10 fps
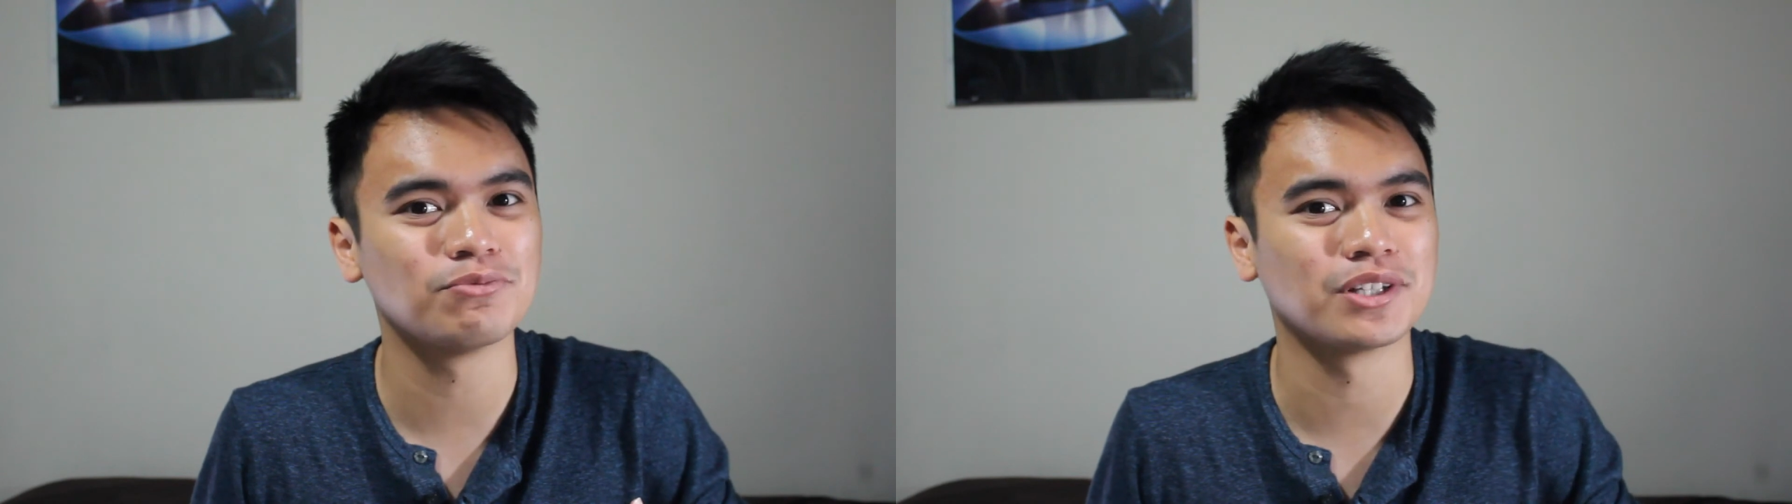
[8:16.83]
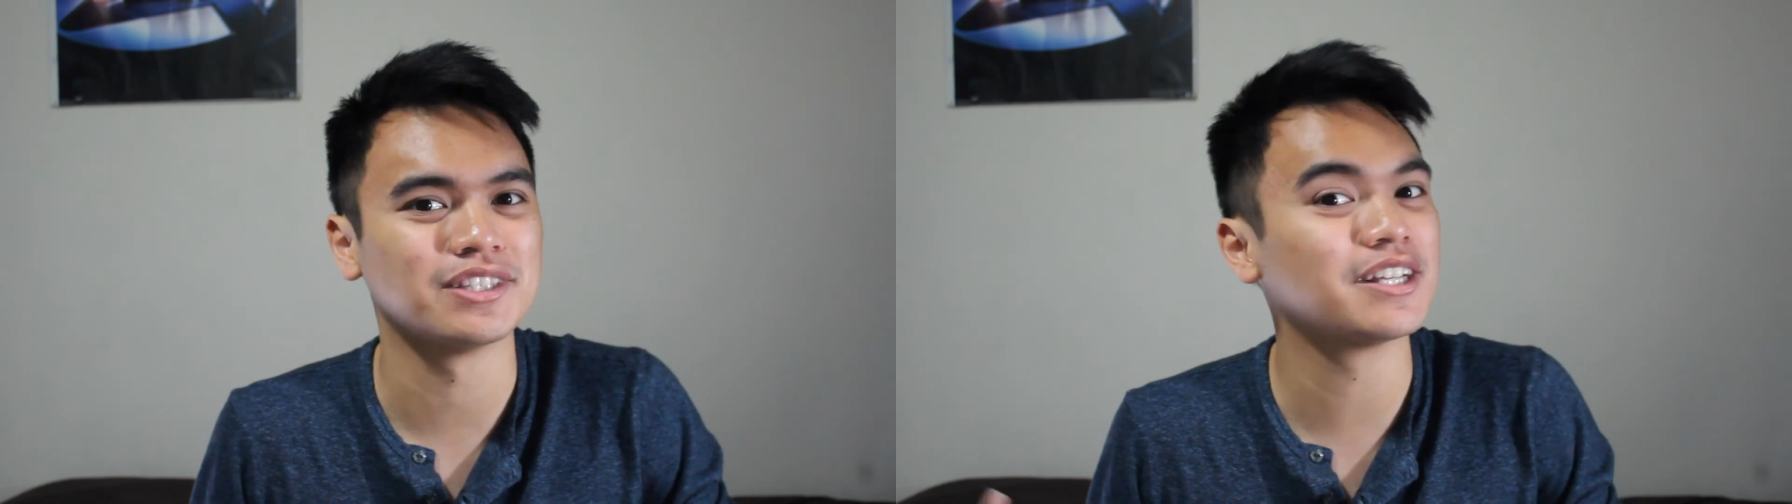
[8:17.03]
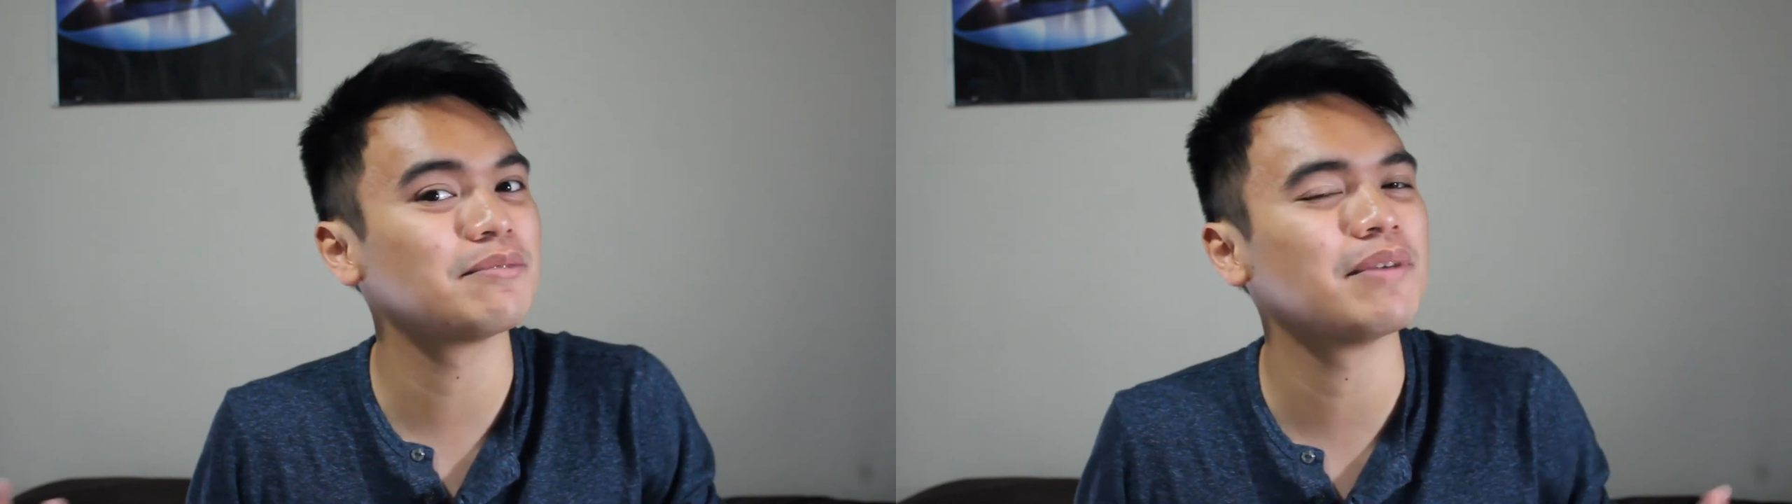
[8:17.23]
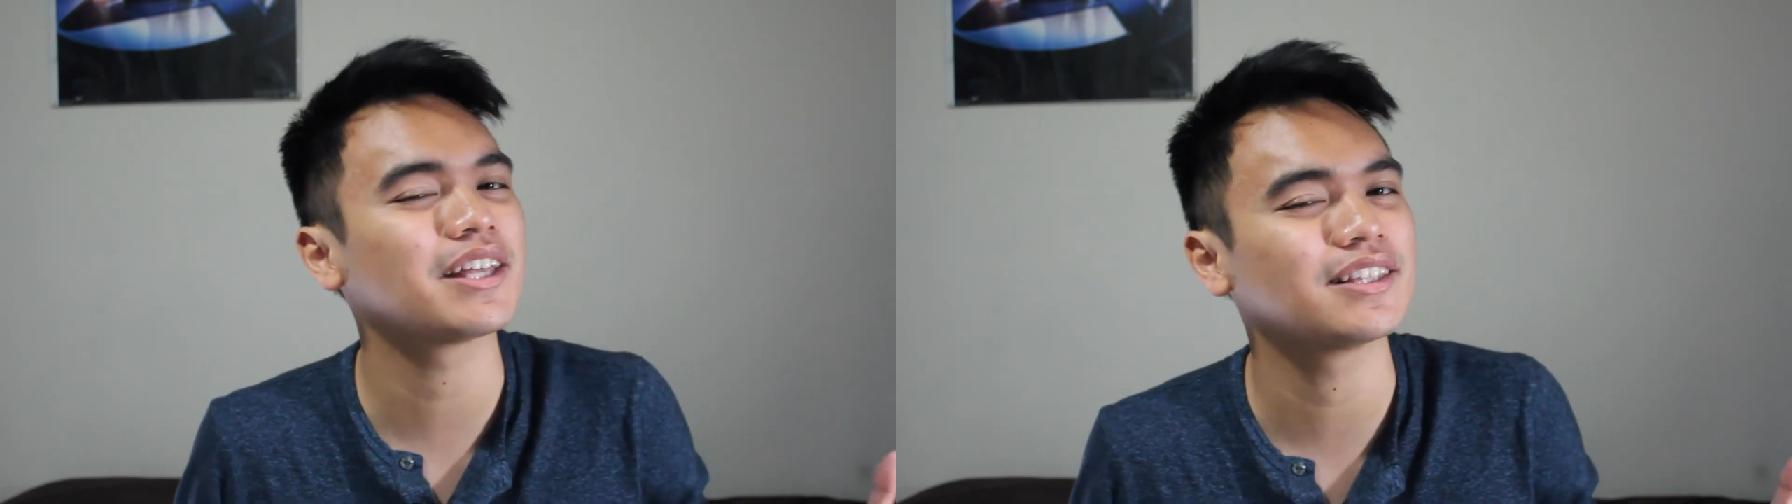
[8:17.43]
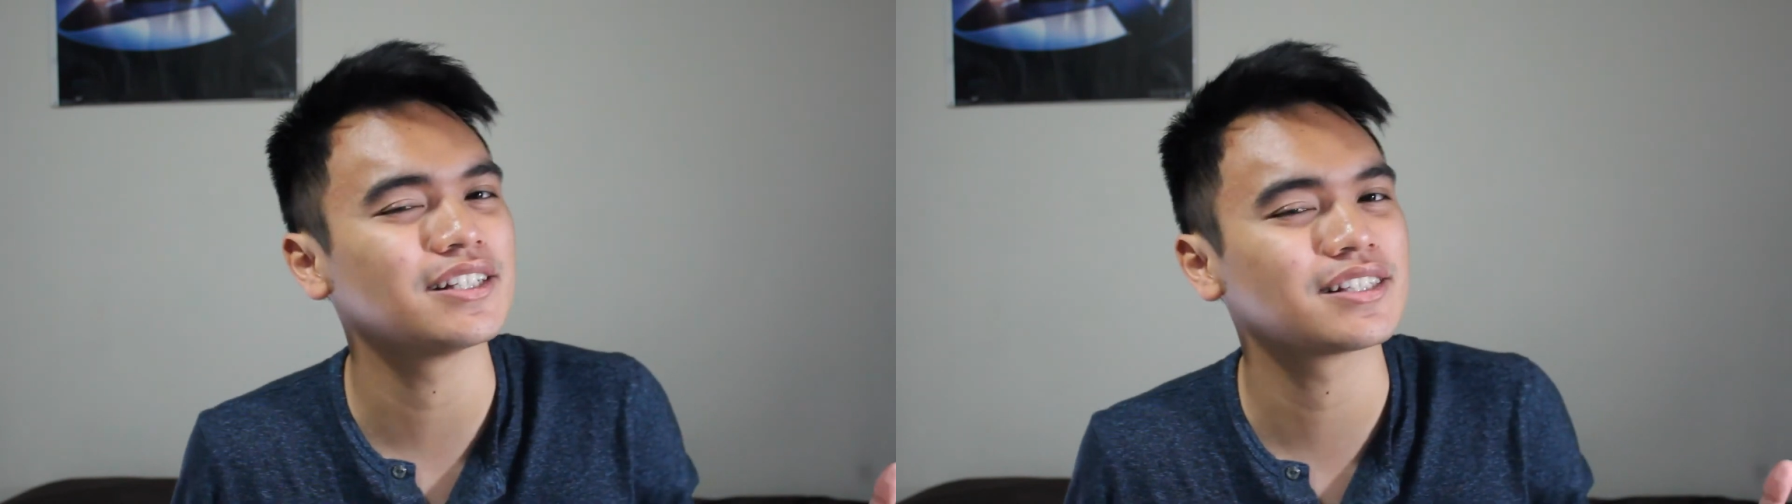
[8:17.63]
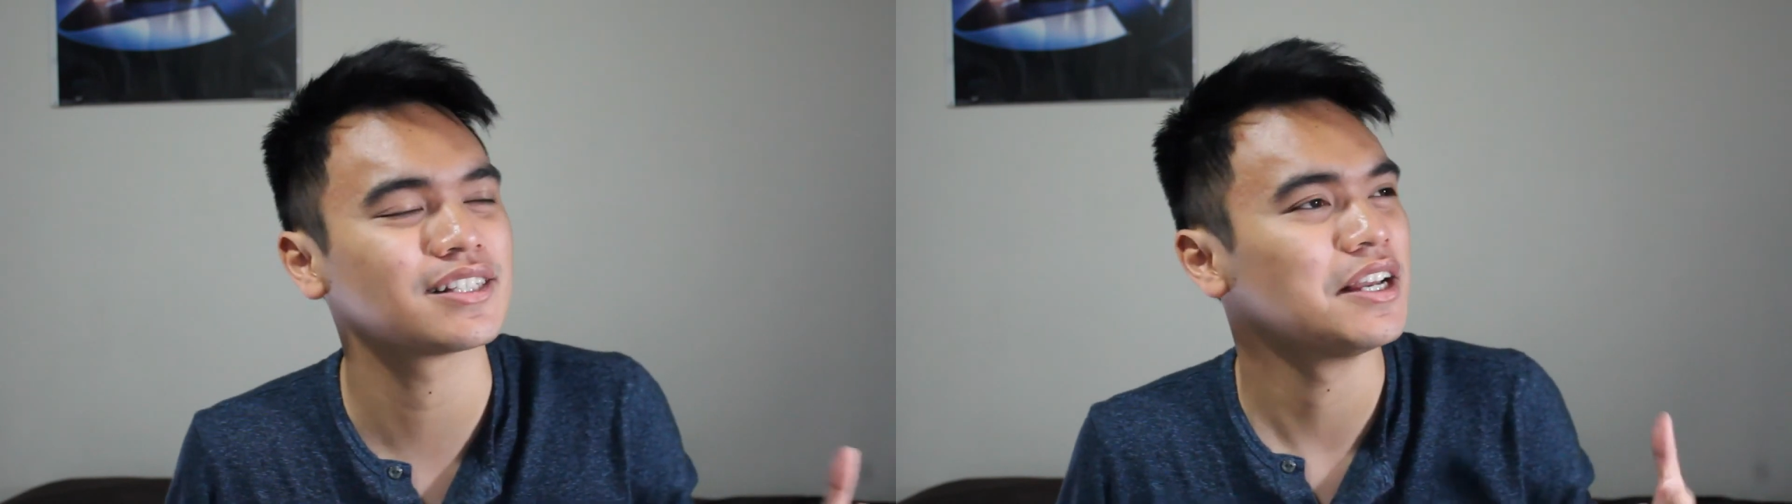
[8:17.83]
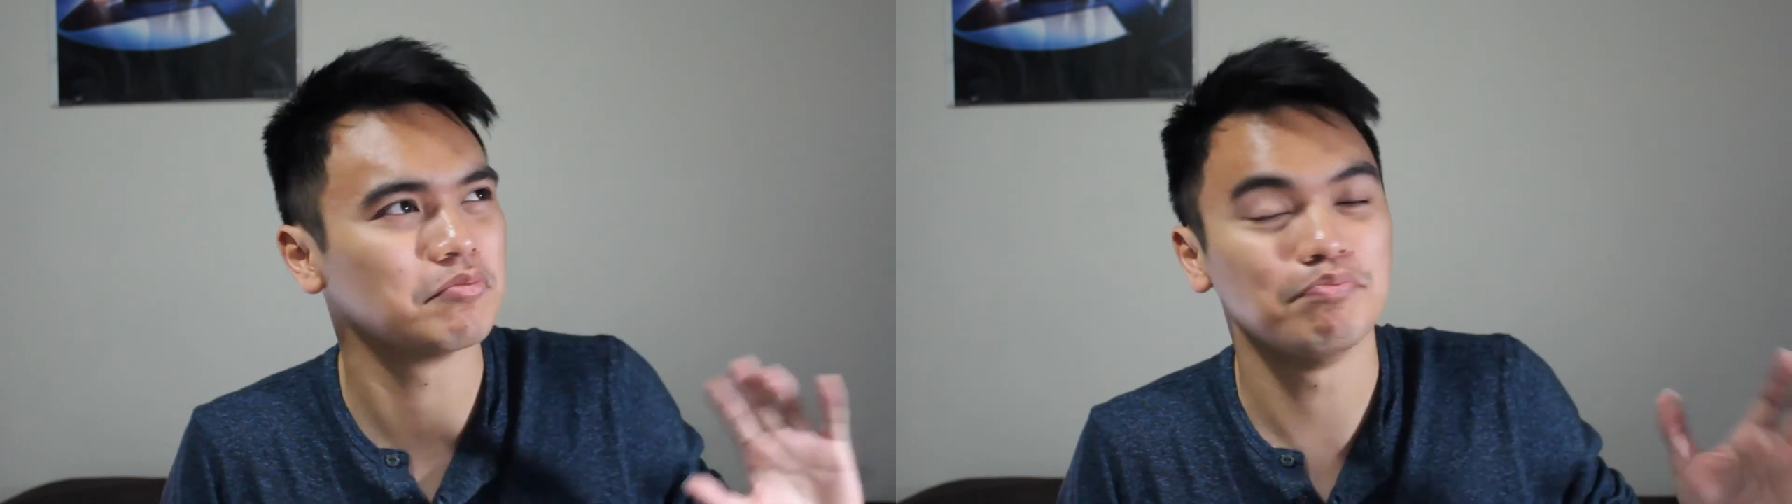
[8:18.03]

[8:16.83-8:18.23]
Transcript: what did make this